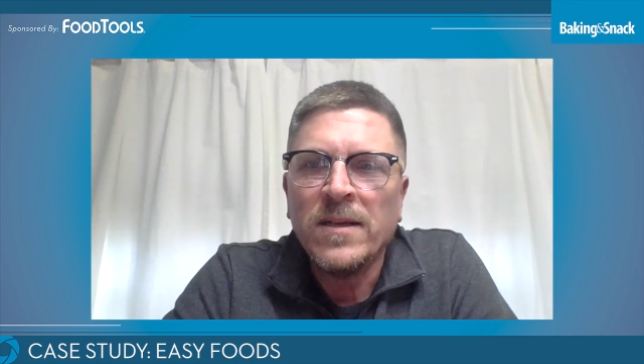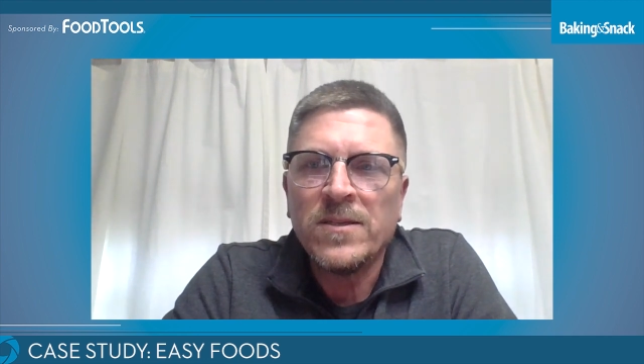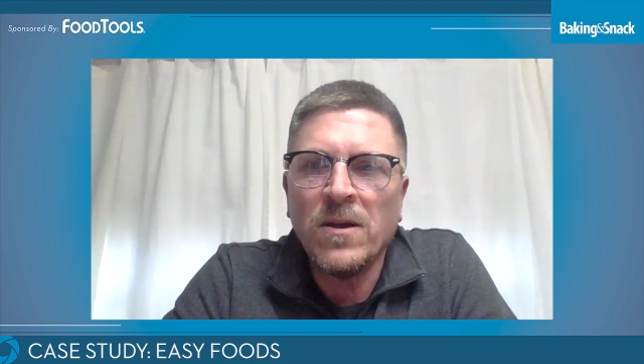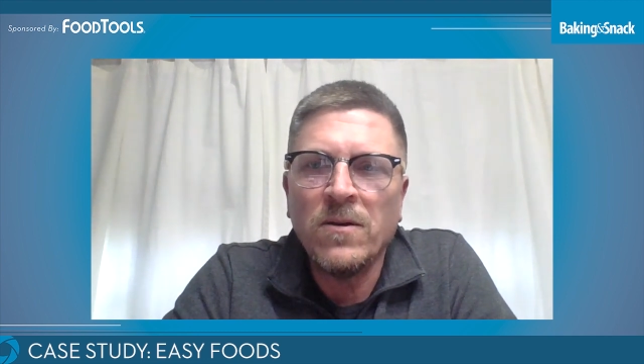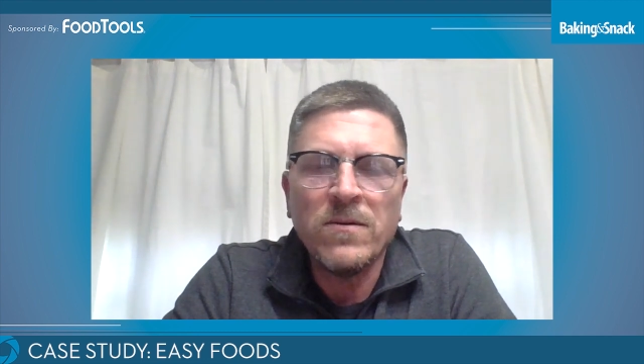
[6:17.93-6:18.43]

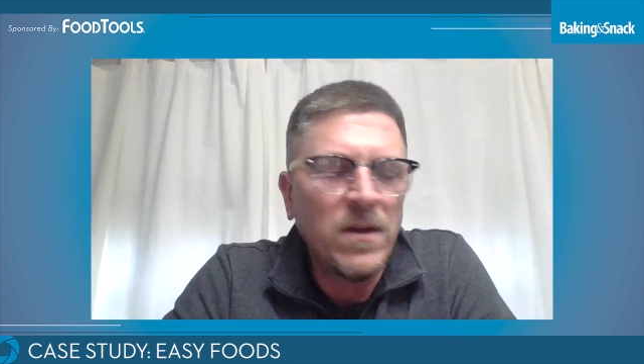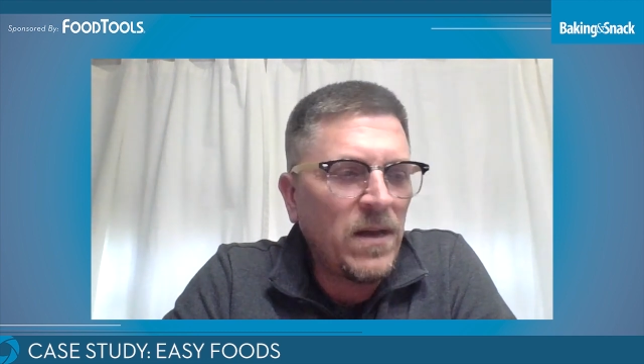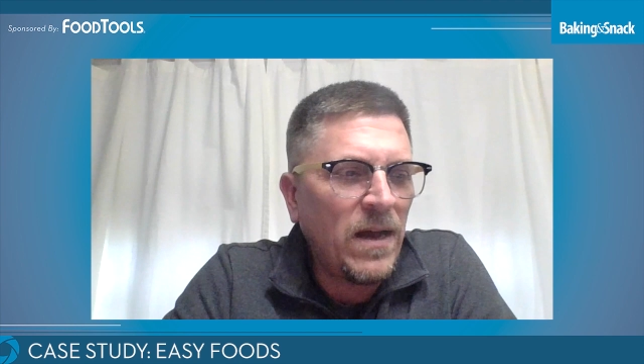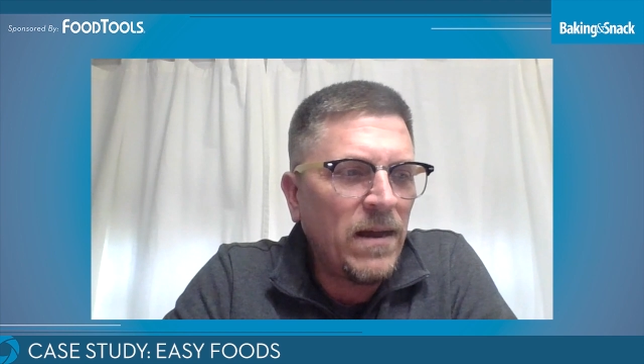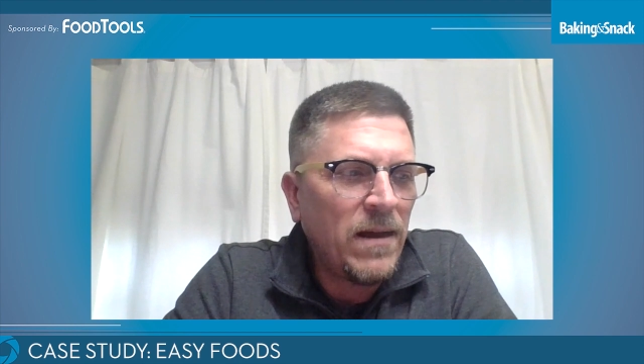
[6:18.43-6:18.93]
So
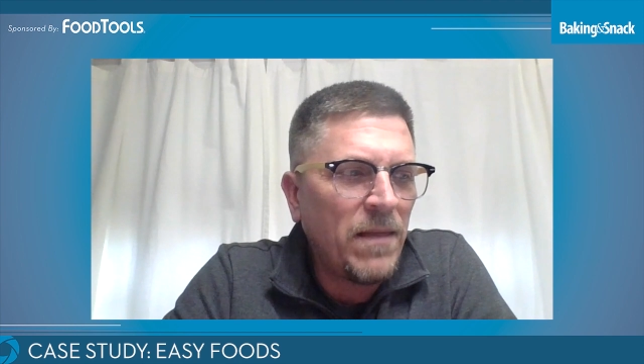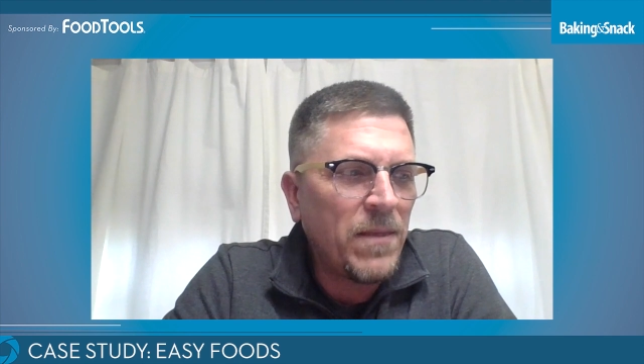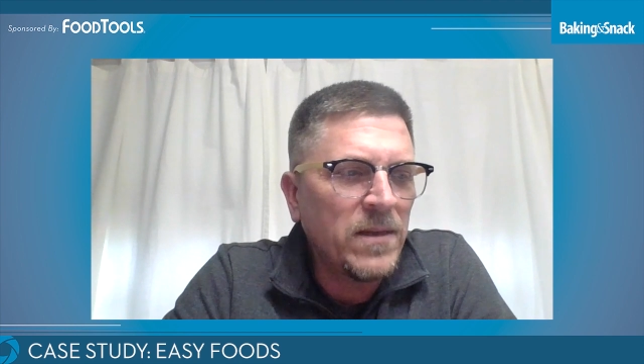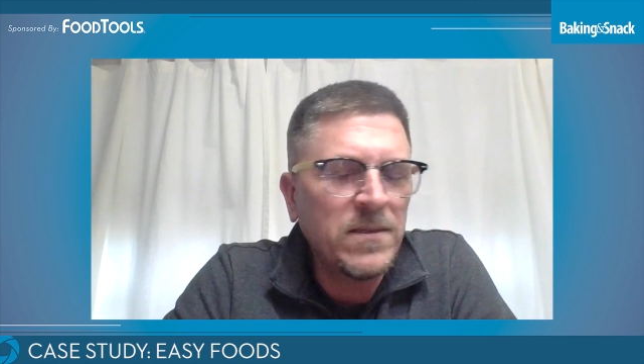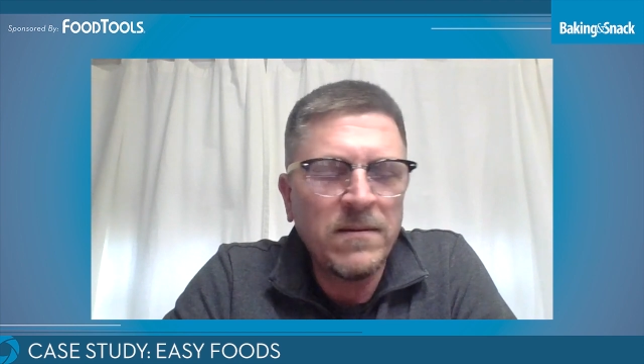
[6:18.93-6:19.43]
I
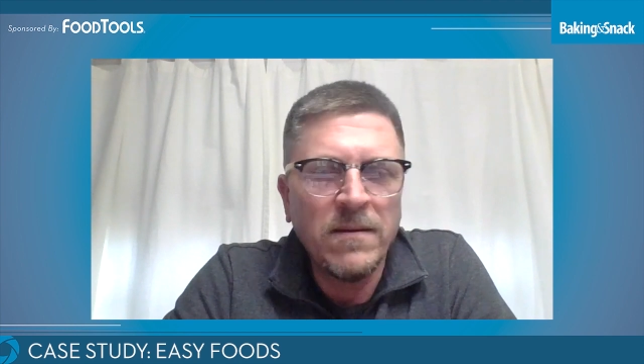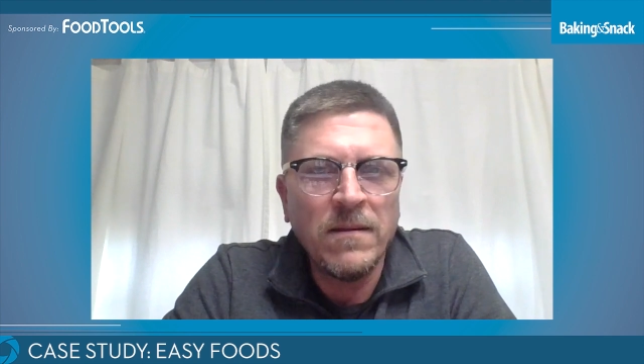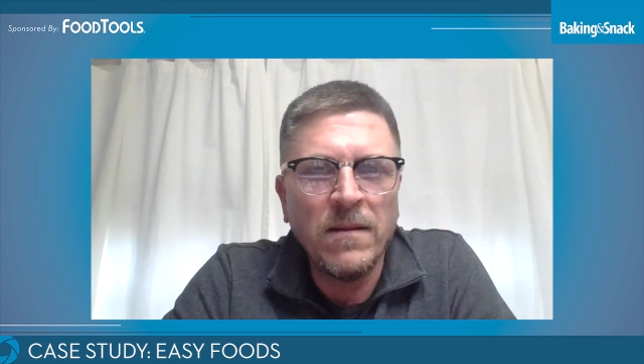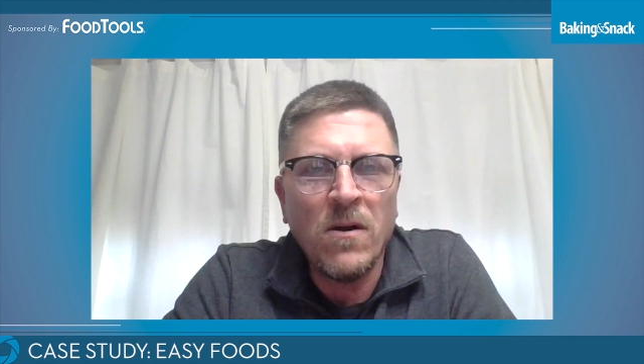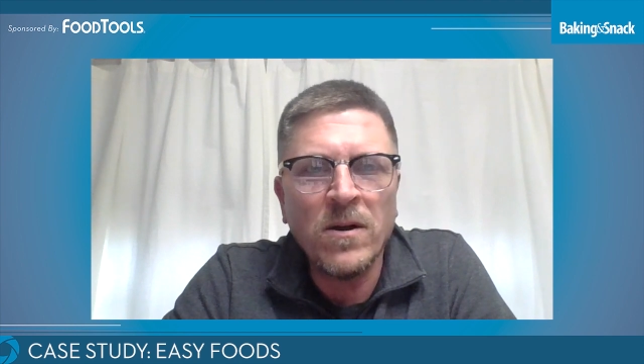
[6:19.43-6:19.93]
think,
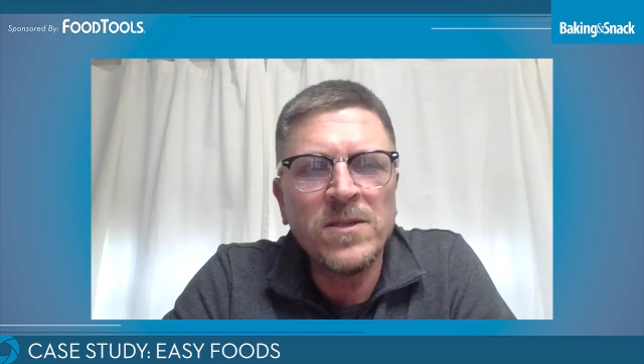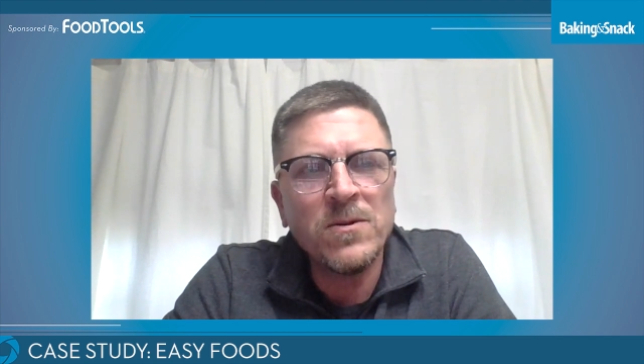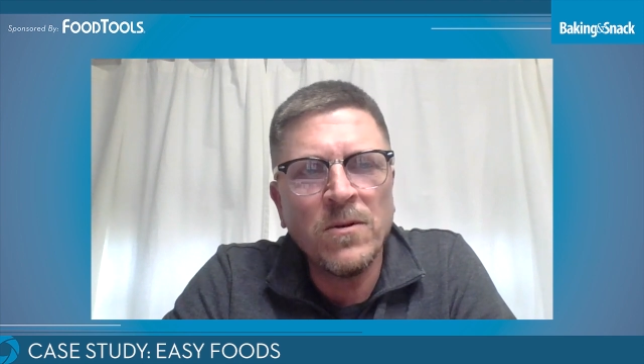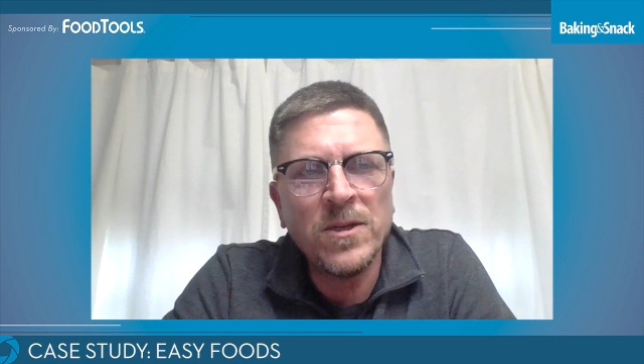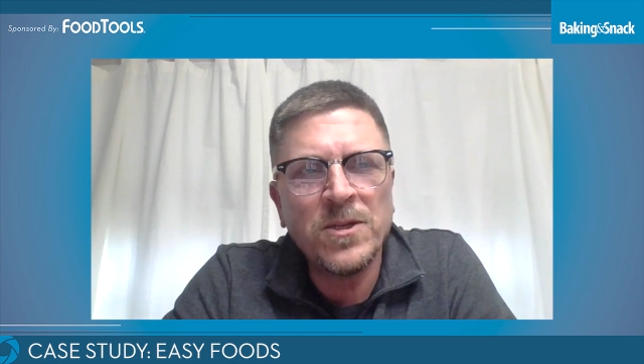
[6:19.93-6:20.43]
long
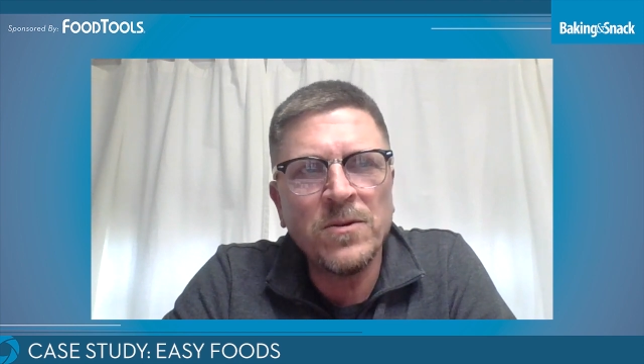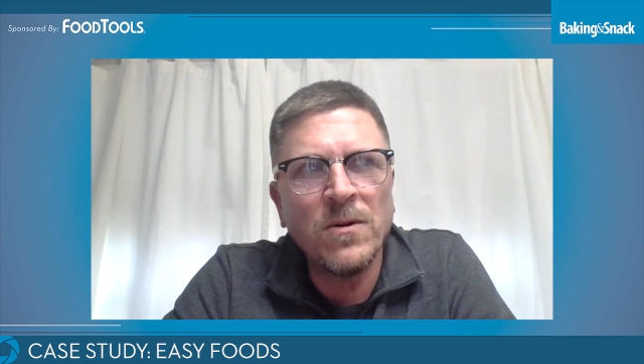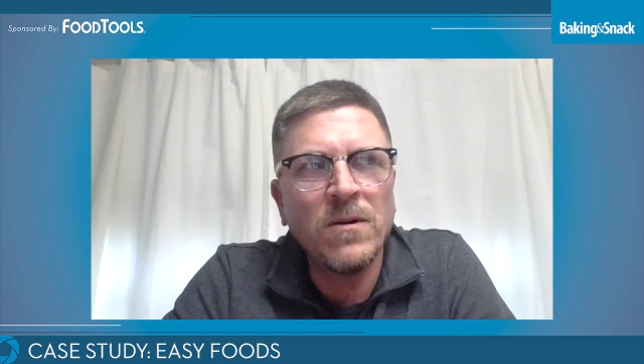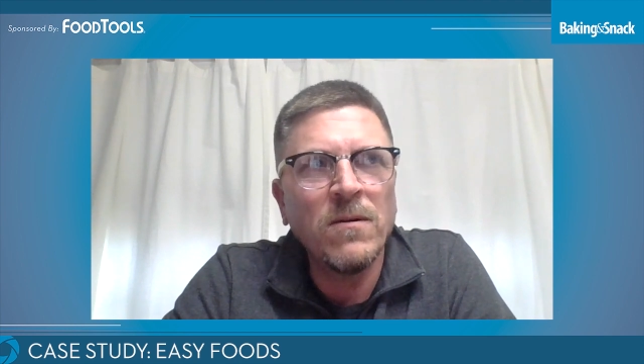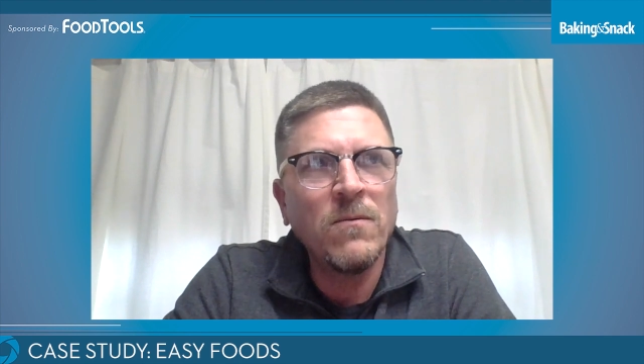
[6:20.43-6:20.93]
story
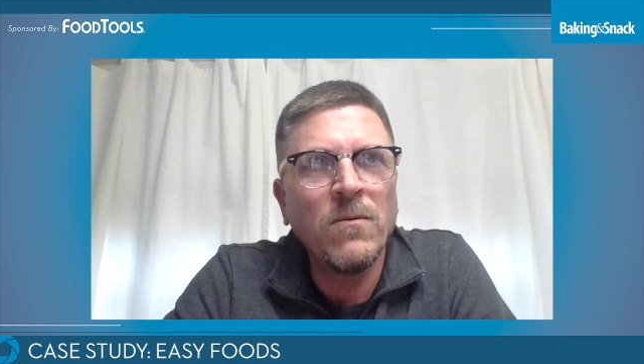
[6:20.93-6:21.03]
short,